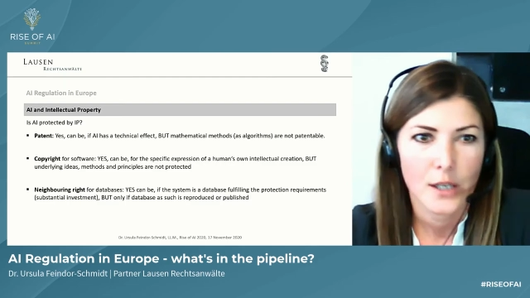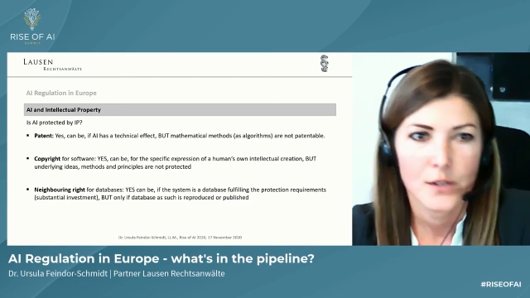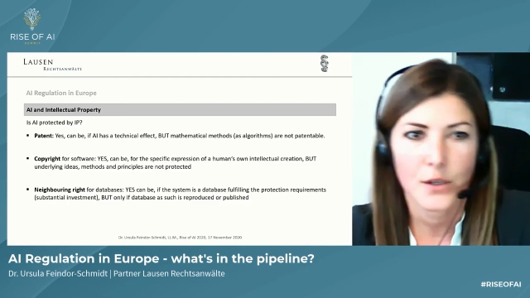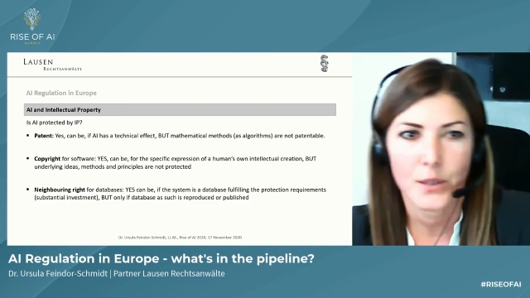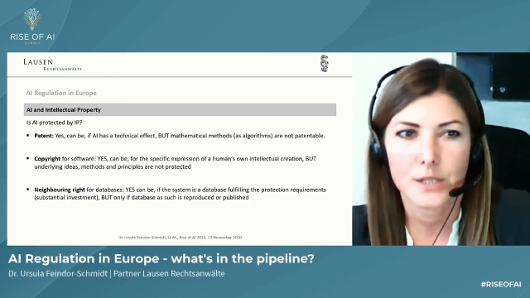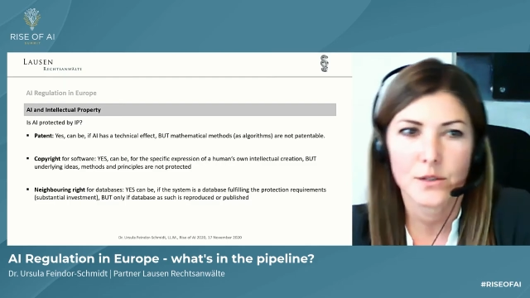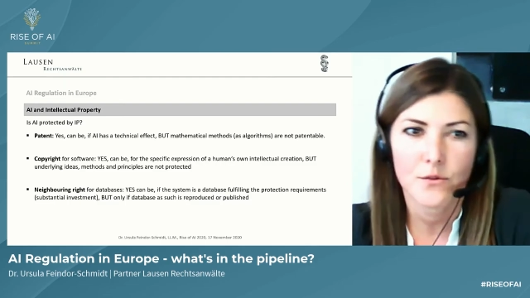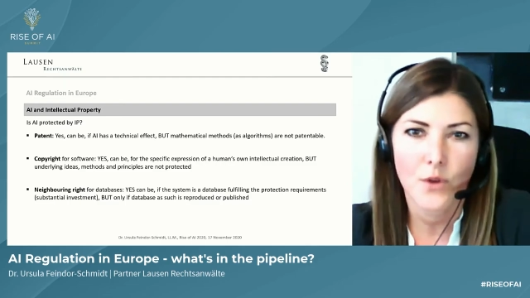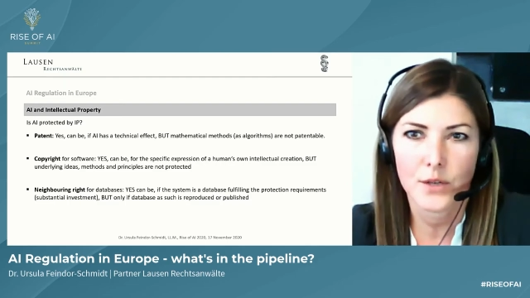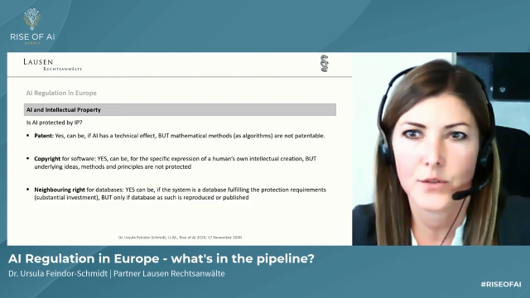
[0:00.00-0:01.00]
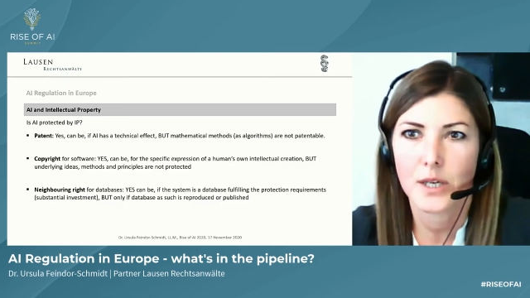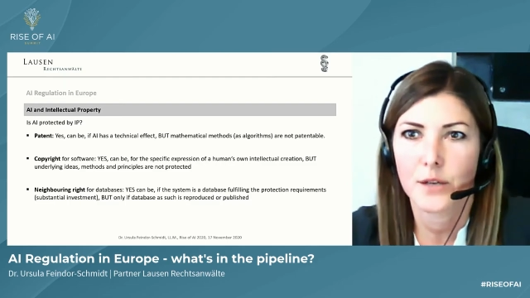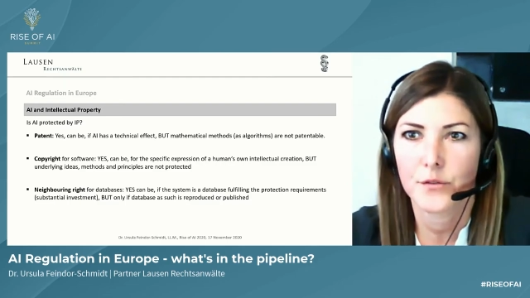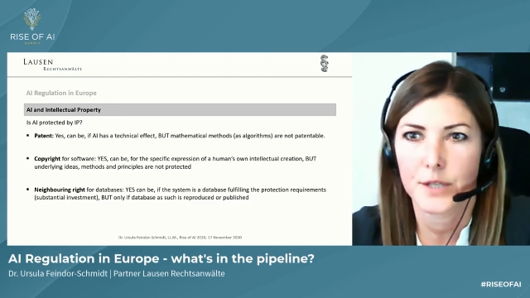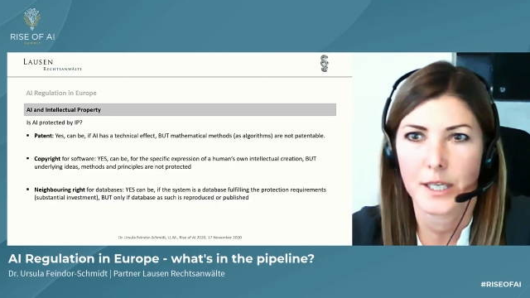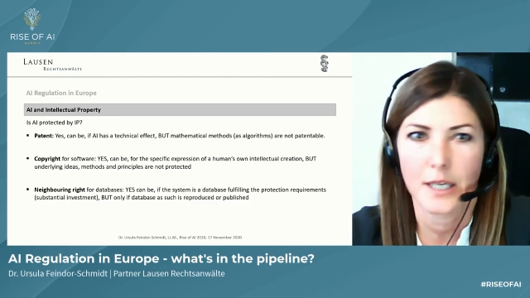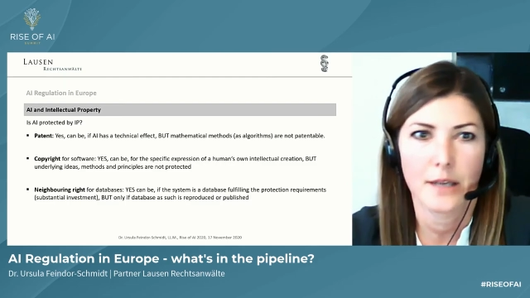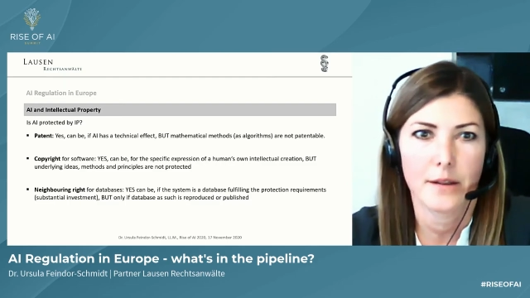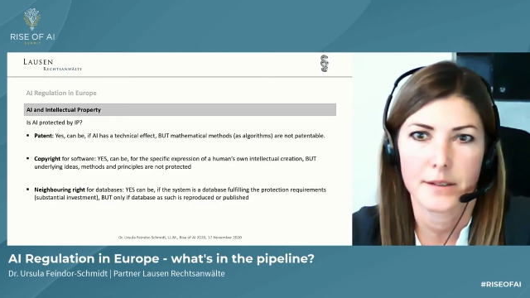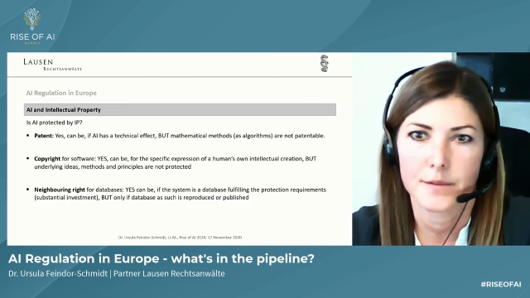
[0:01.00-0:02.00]
So it's not really fitting
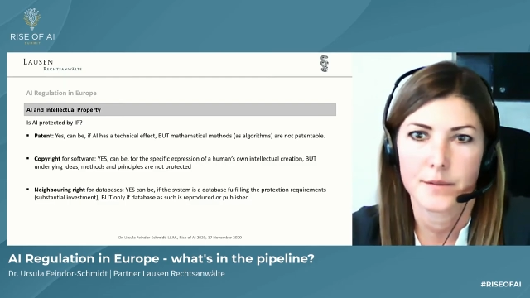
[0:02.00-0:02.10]
either.